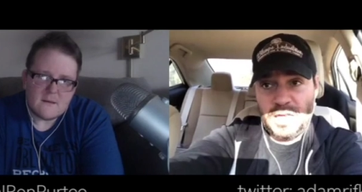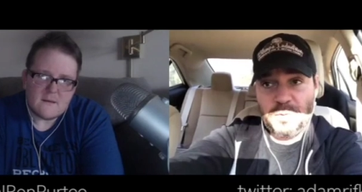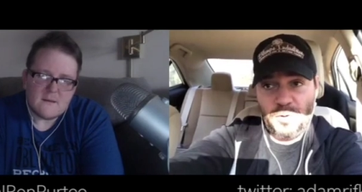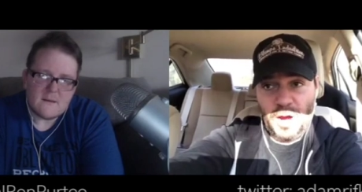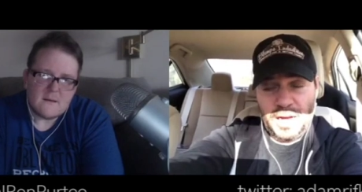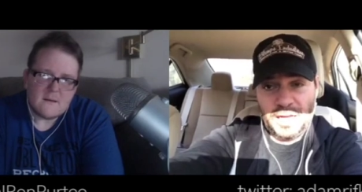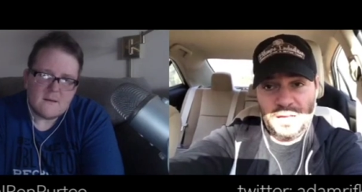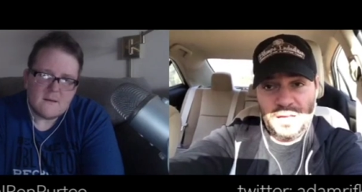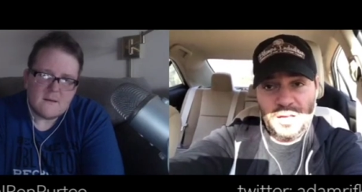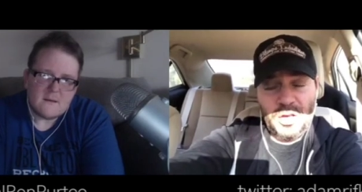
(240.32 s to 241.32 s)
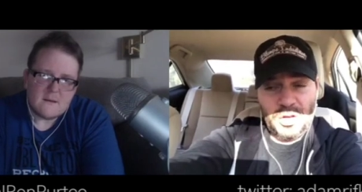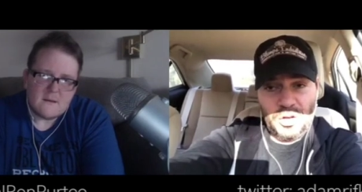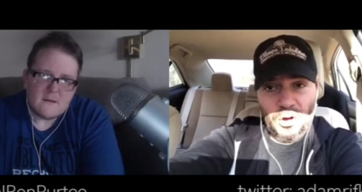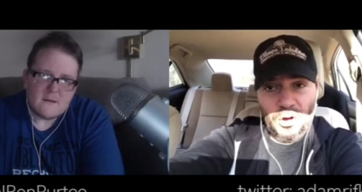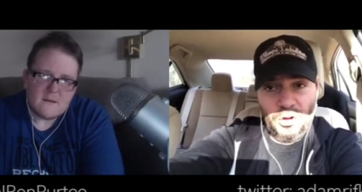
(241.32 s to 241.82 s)
Speaker 1: he's been writing
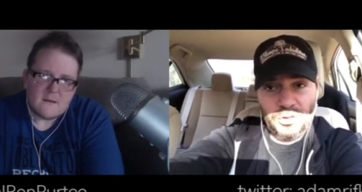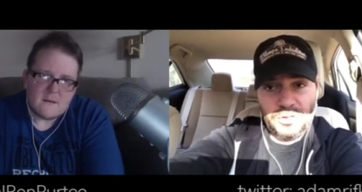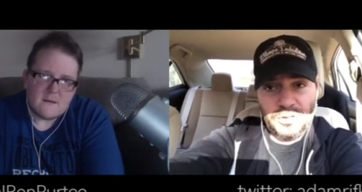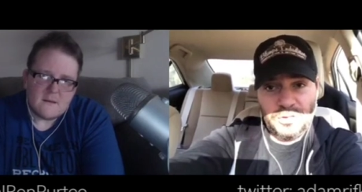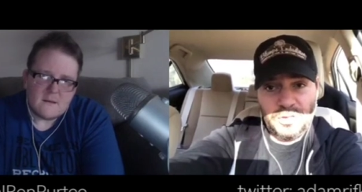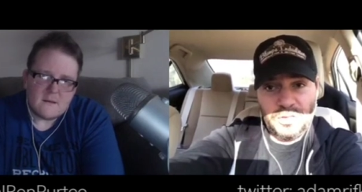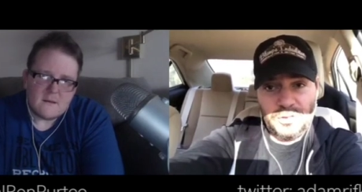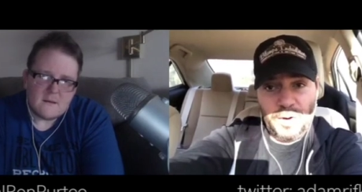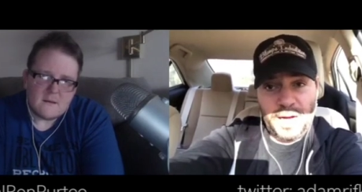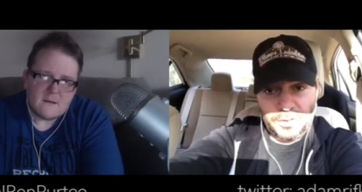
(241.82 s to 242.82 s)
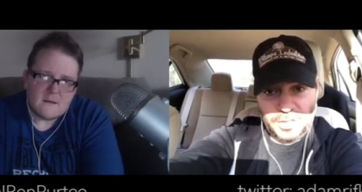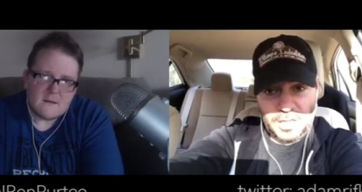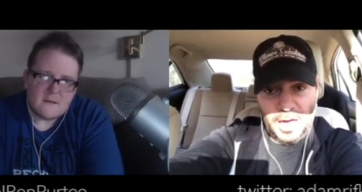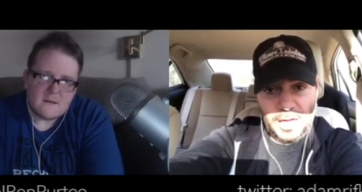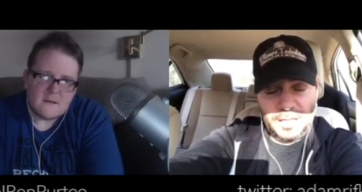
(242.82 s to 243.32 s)
called Director's
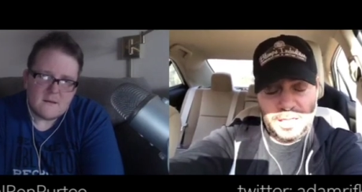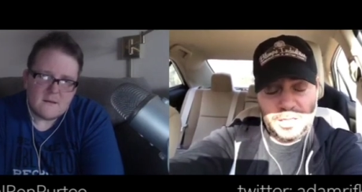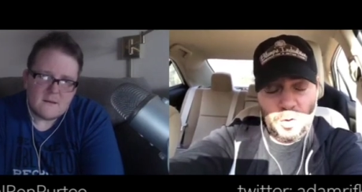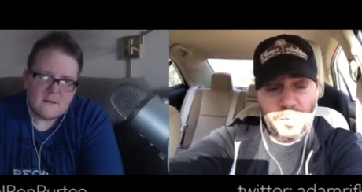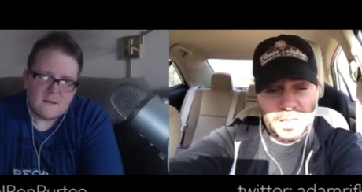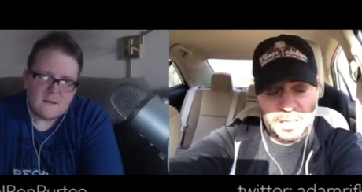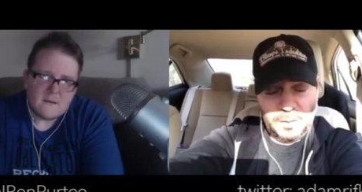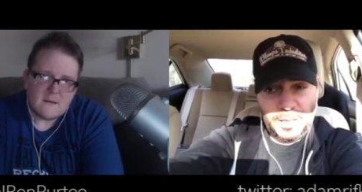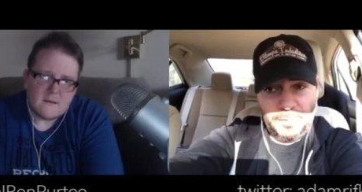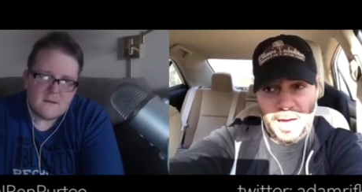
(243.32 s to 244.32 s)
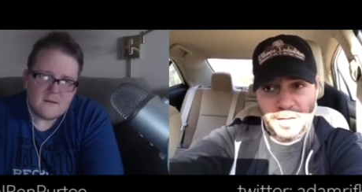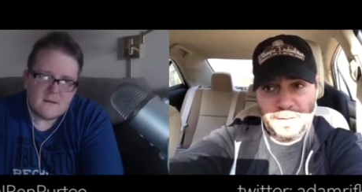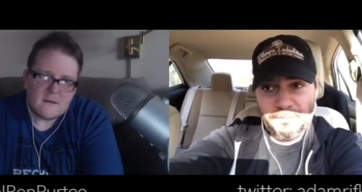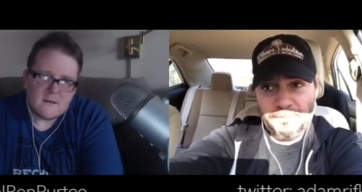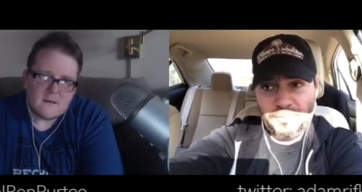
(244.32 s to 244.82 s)
Cut. And he told me a little bit about
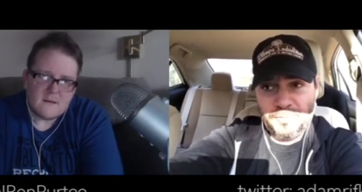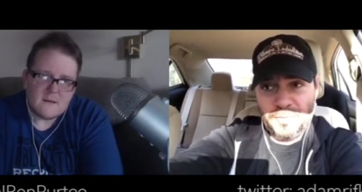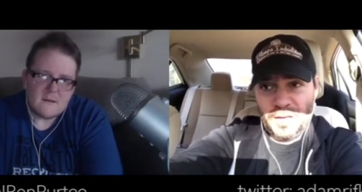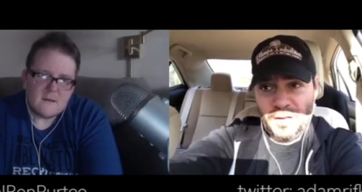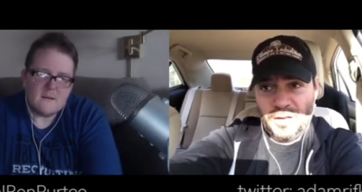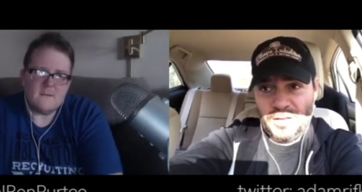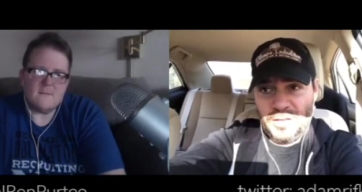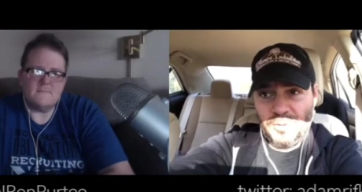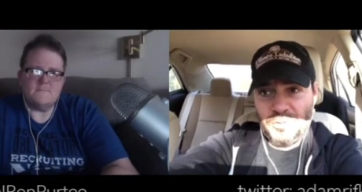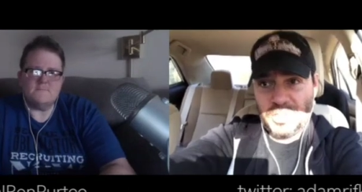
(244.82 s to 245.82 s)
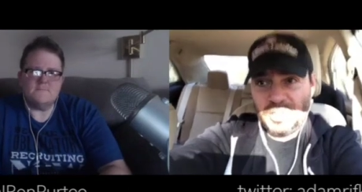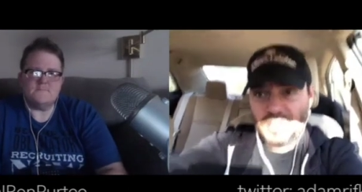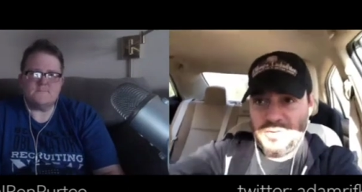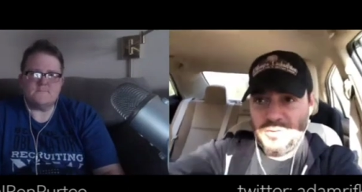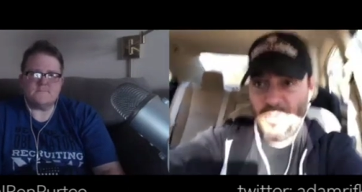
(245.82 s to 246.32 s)
it. You know, I'm just
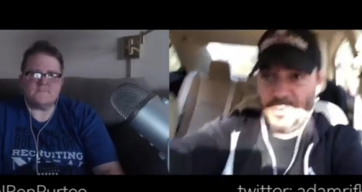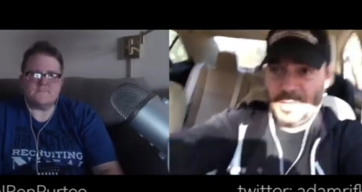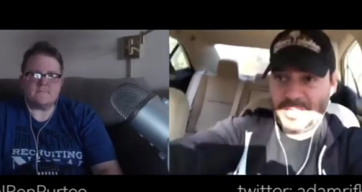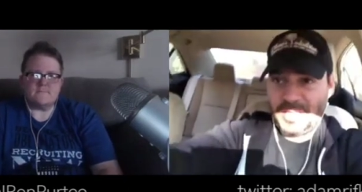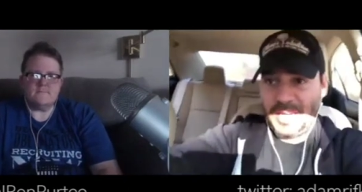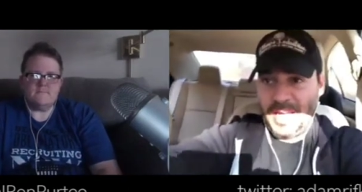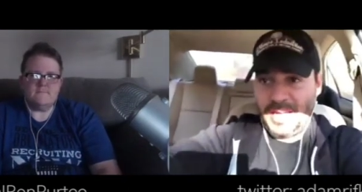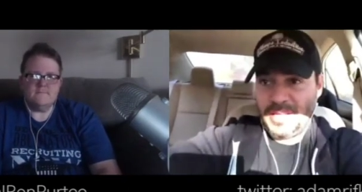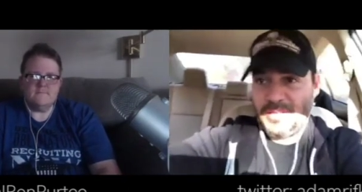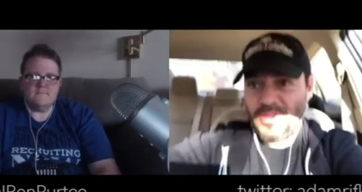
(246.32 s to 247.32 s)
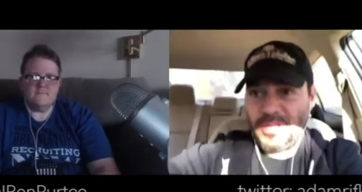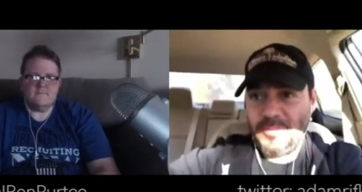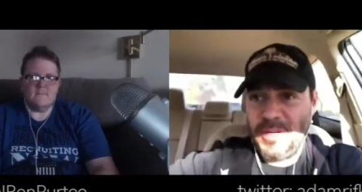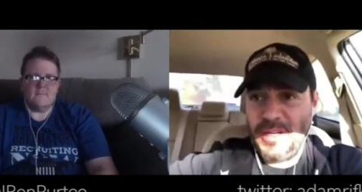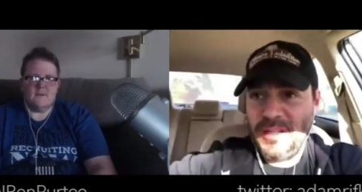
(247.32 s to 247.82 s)
going to hold on a second. As I talk,
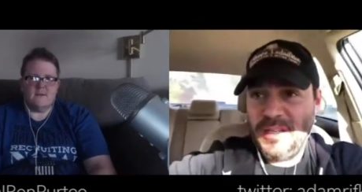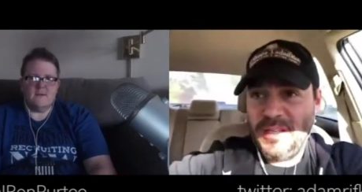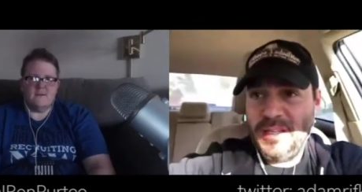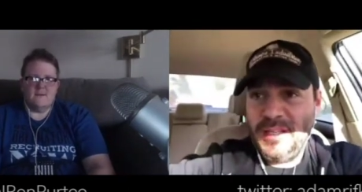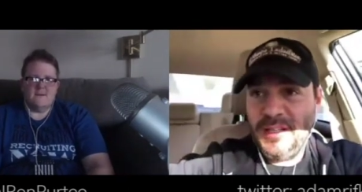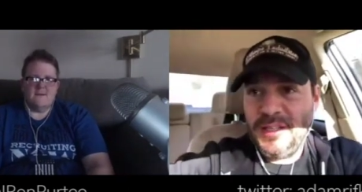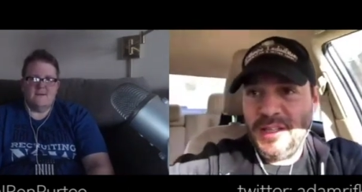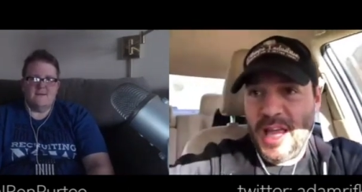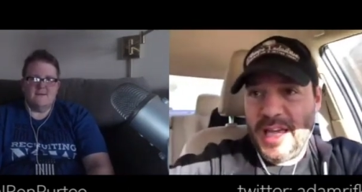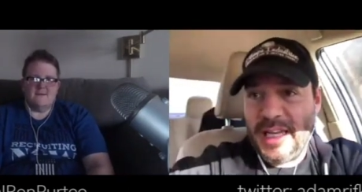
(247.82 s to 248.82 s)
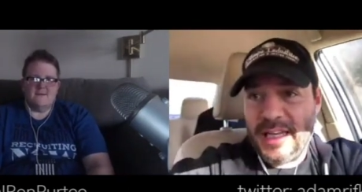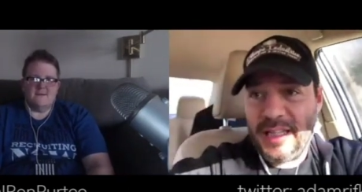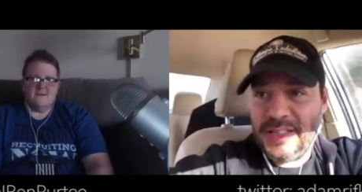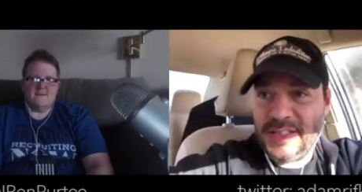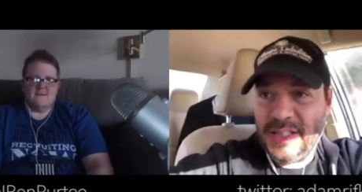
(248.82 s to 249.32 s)
I'm going to. Lighting
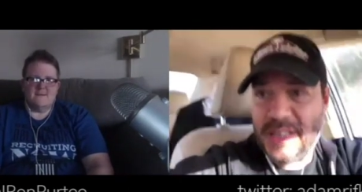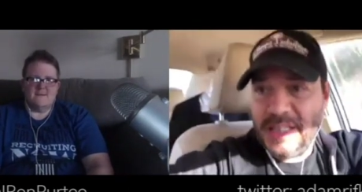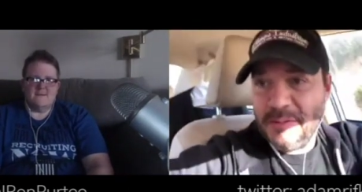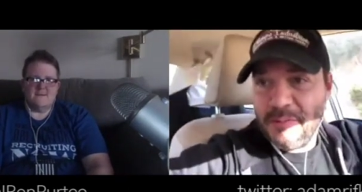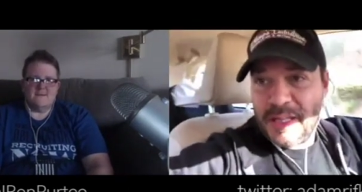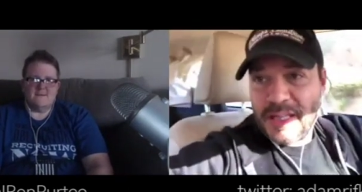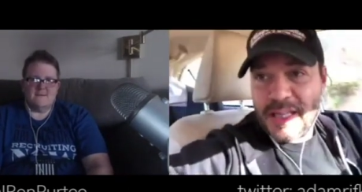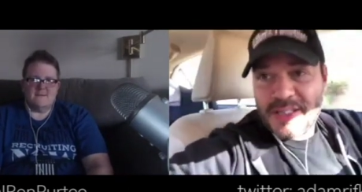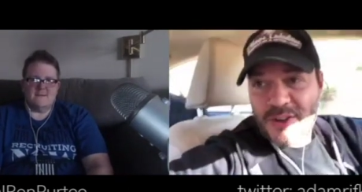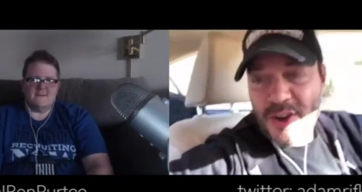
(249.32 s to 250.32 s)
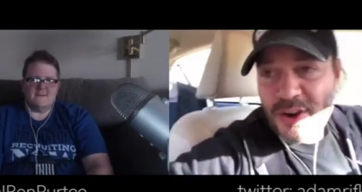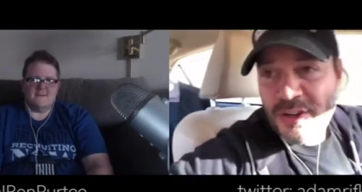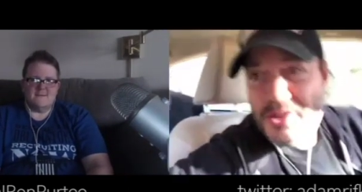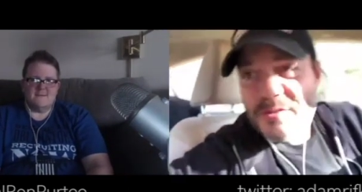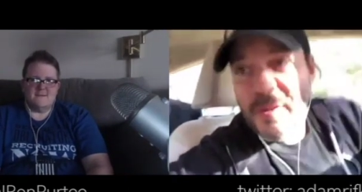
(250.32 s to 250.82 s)
is a little bit less
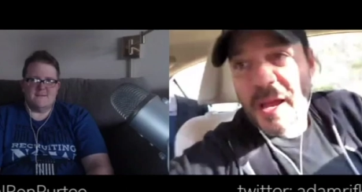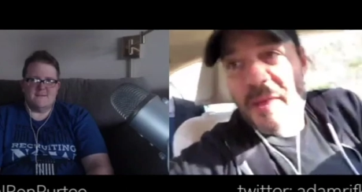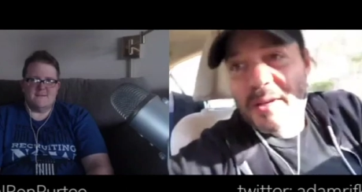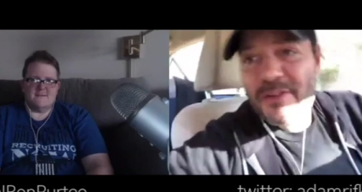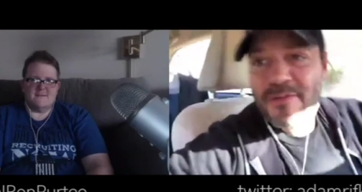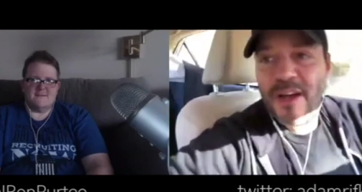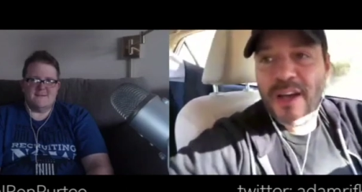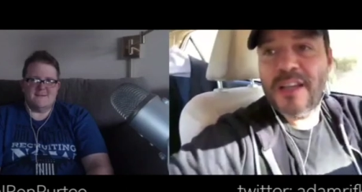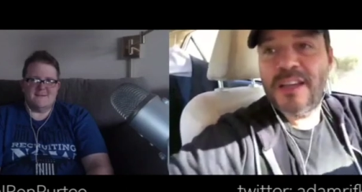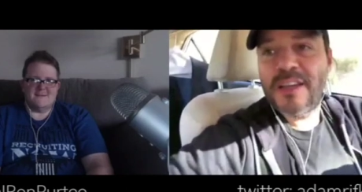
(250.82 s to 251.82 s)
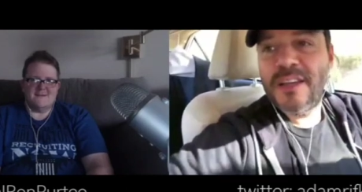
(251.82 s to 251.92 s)
harsh, maybe, if I